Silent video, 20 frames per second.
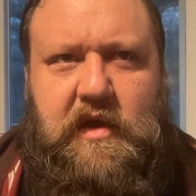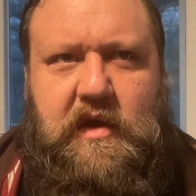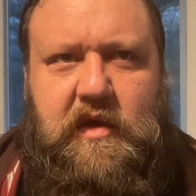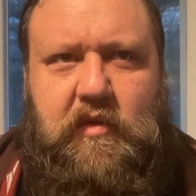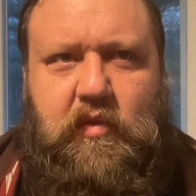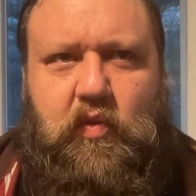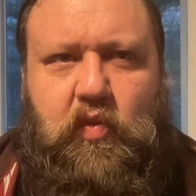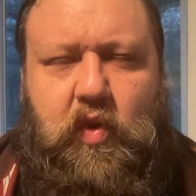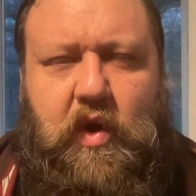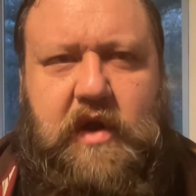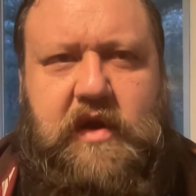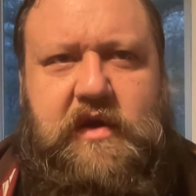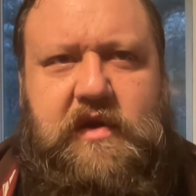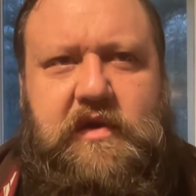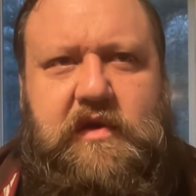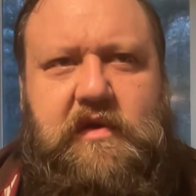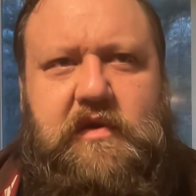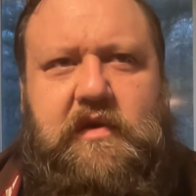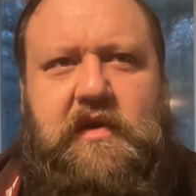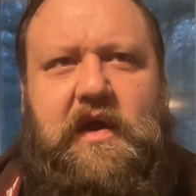What
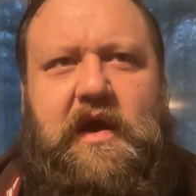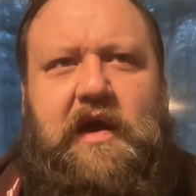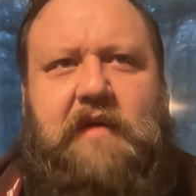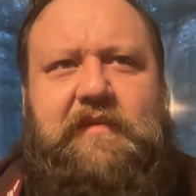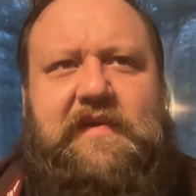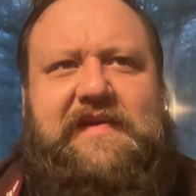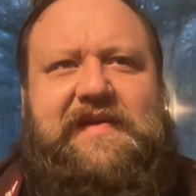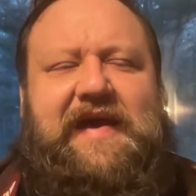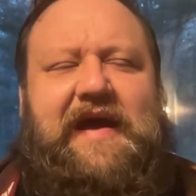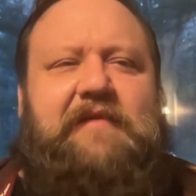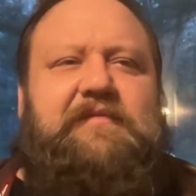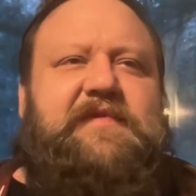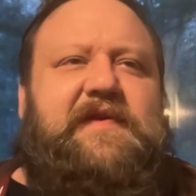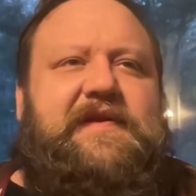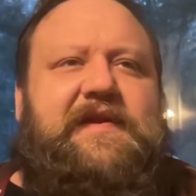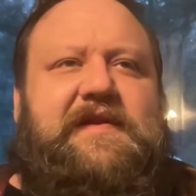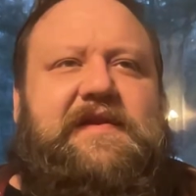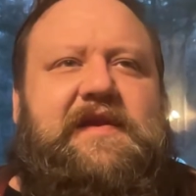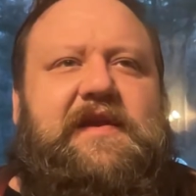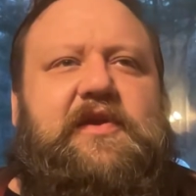I'm
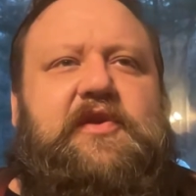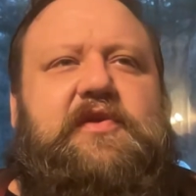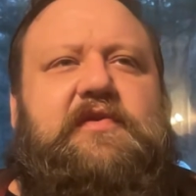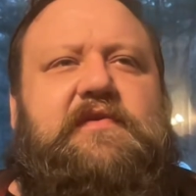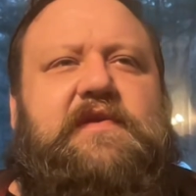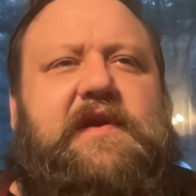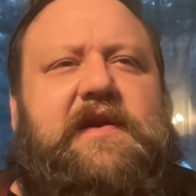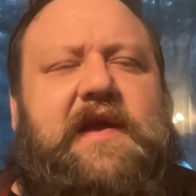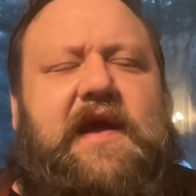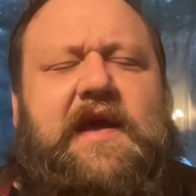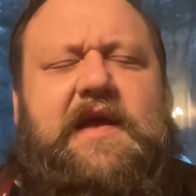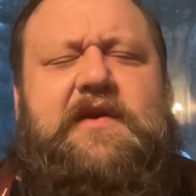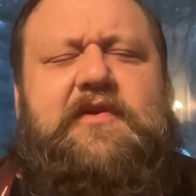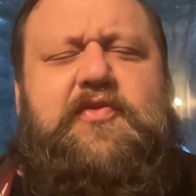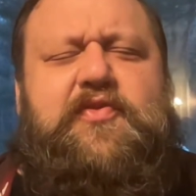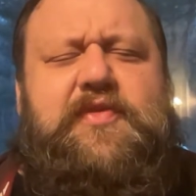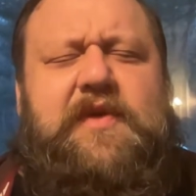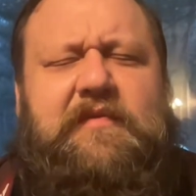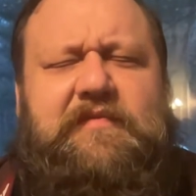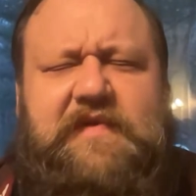attempting to teach you today
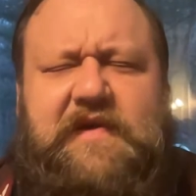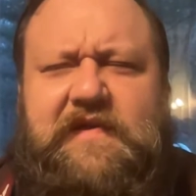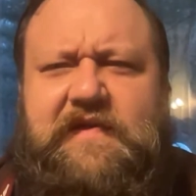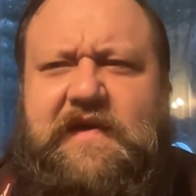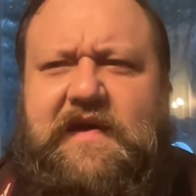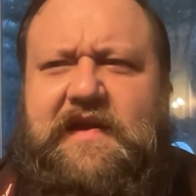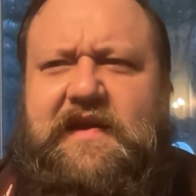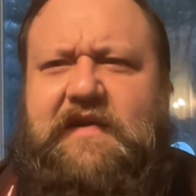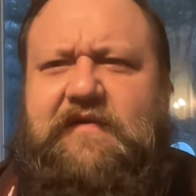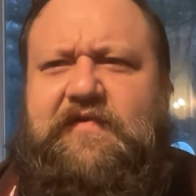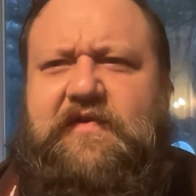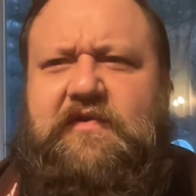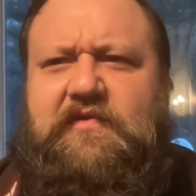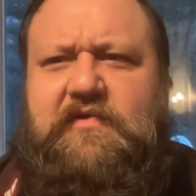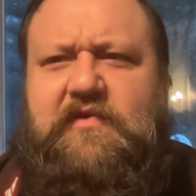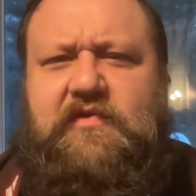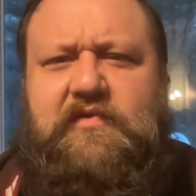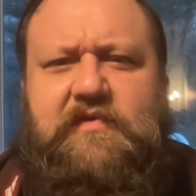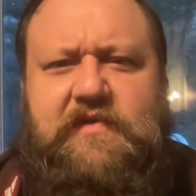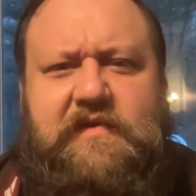is something that if you
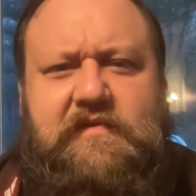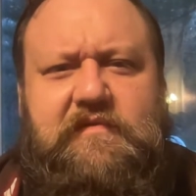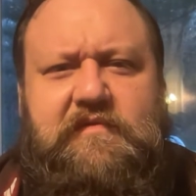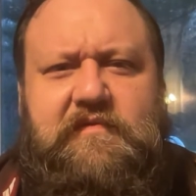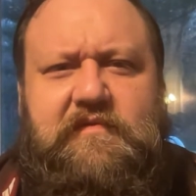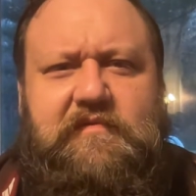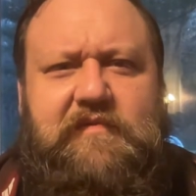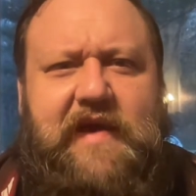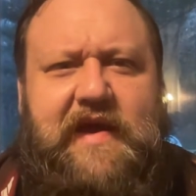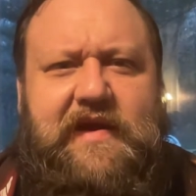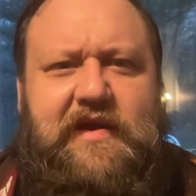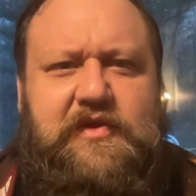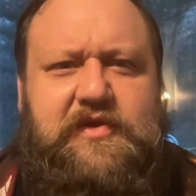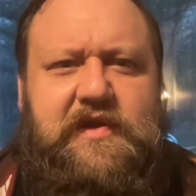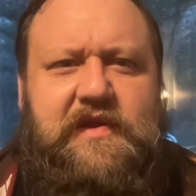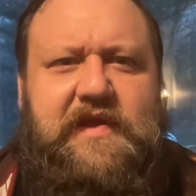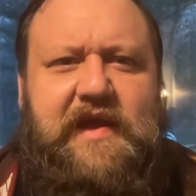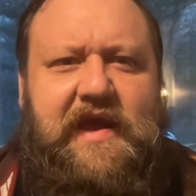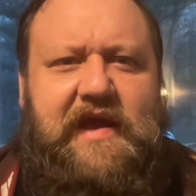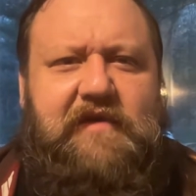do manage
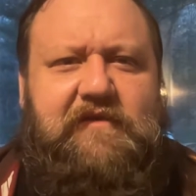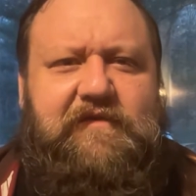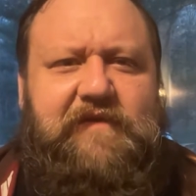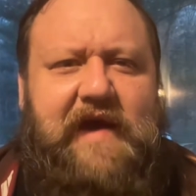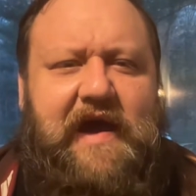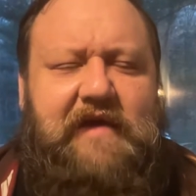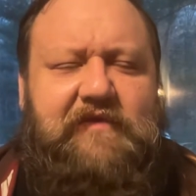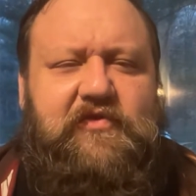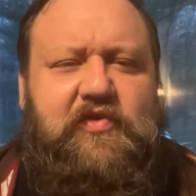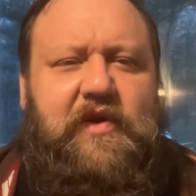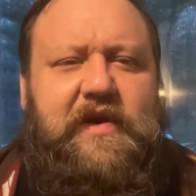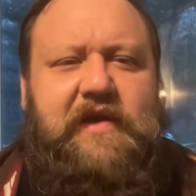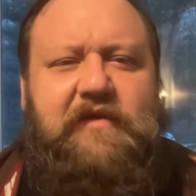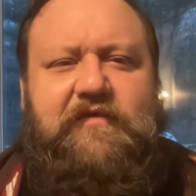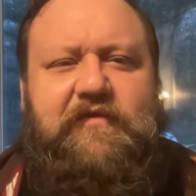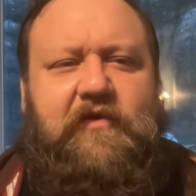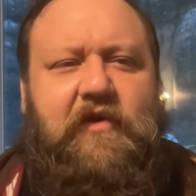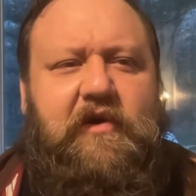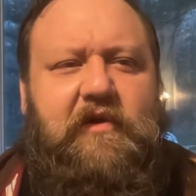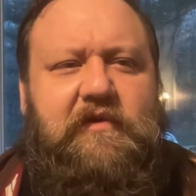to take
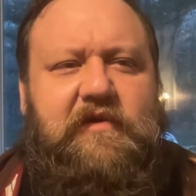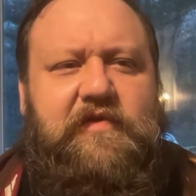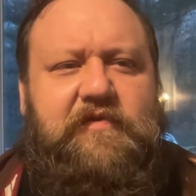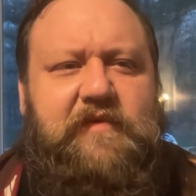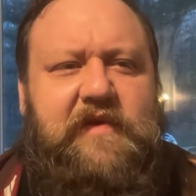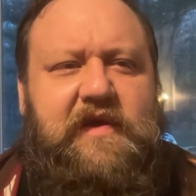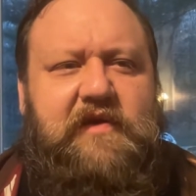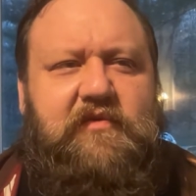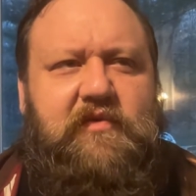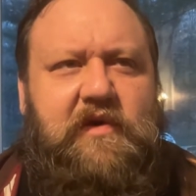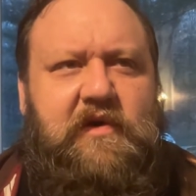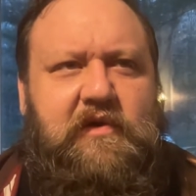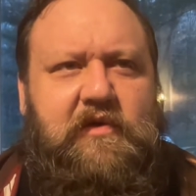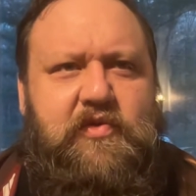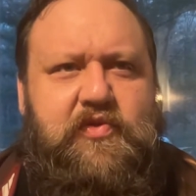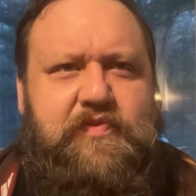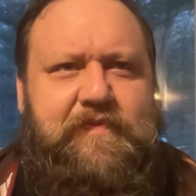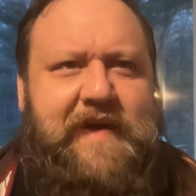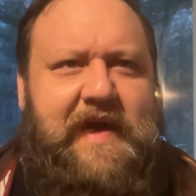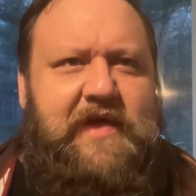524 with me, we'll
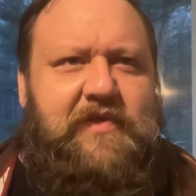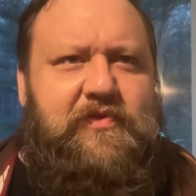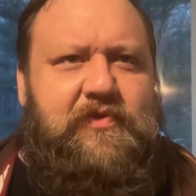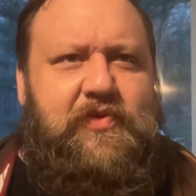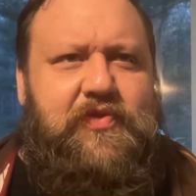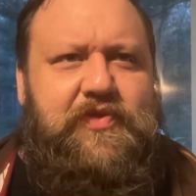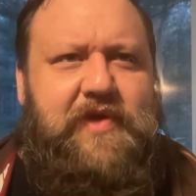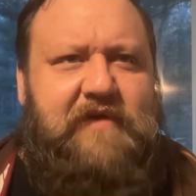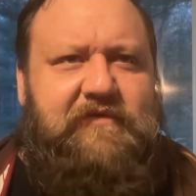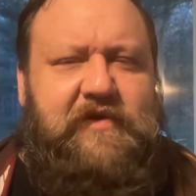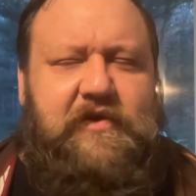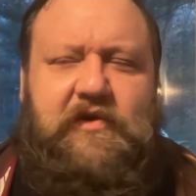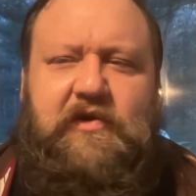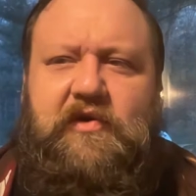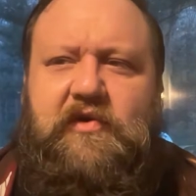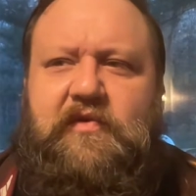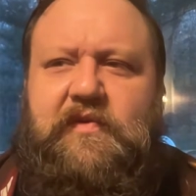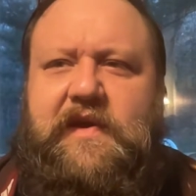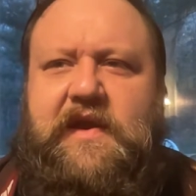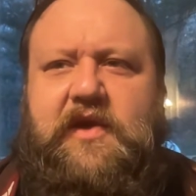spend 7
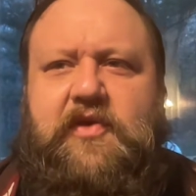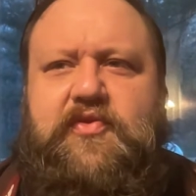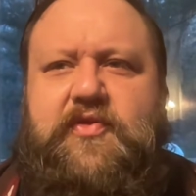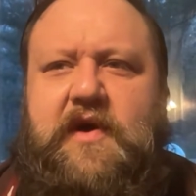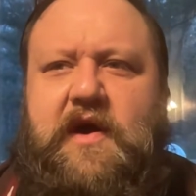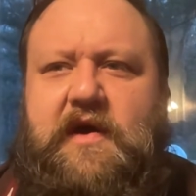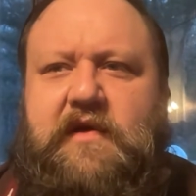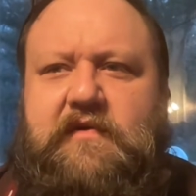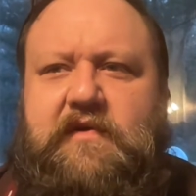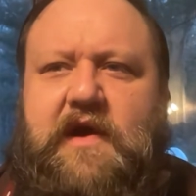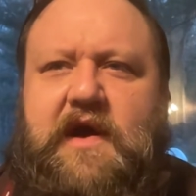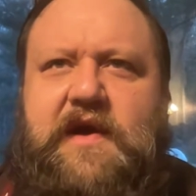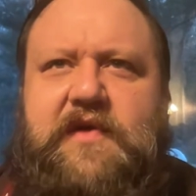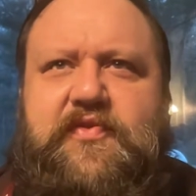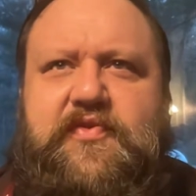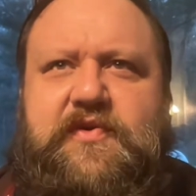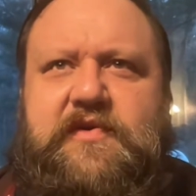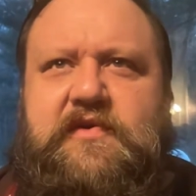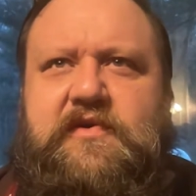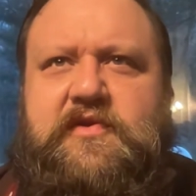whole weeks on, right?
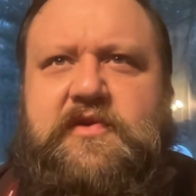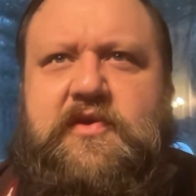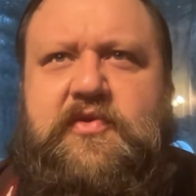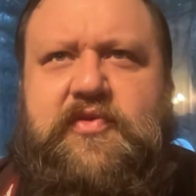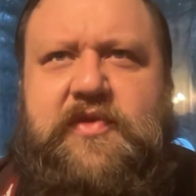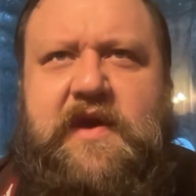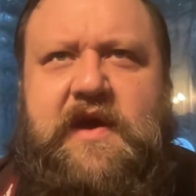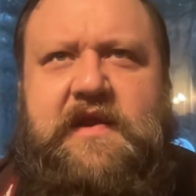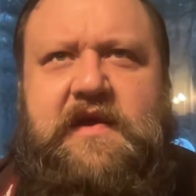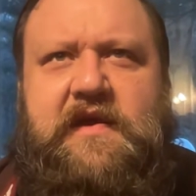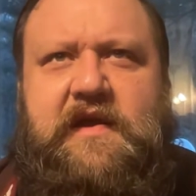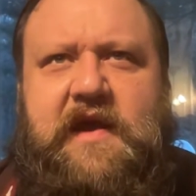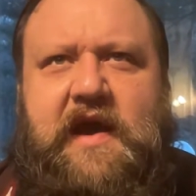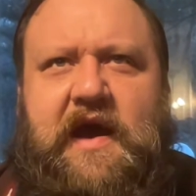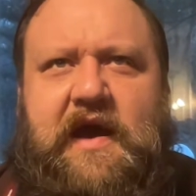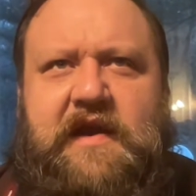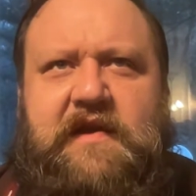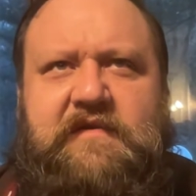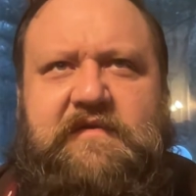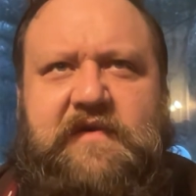So you're just getting
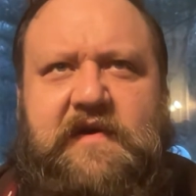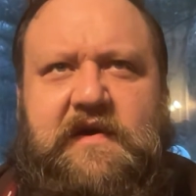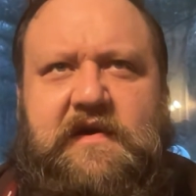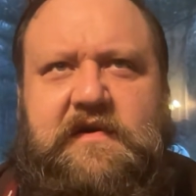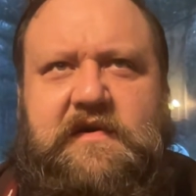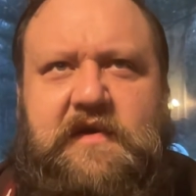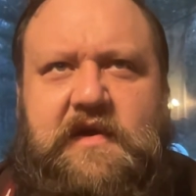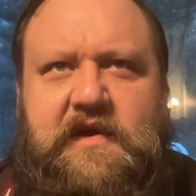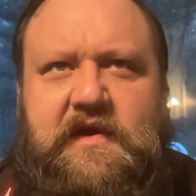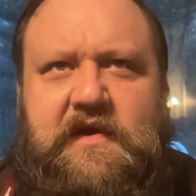kind of a